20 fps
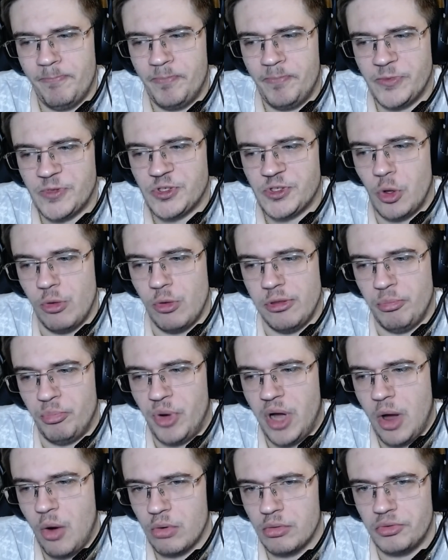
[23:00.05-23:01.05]
Stole the
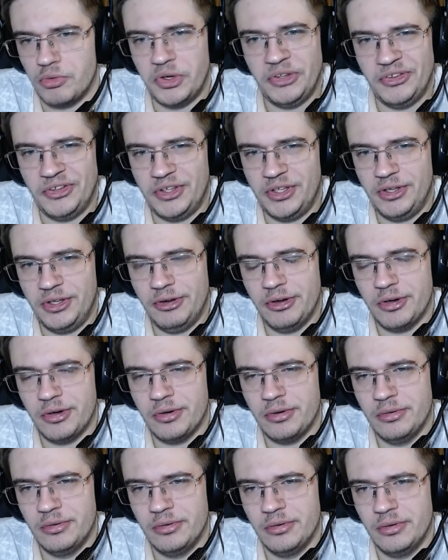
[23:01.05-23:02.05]
power, ran
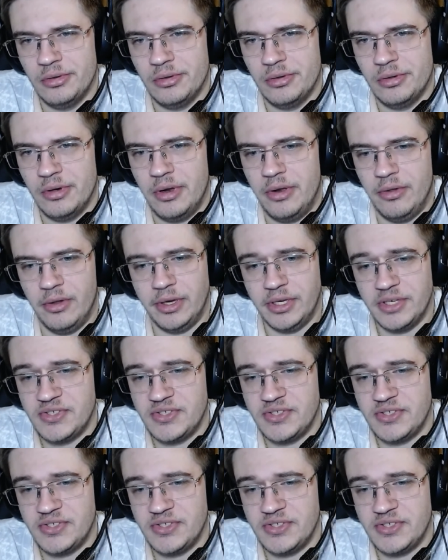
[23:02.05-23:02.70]
here, and like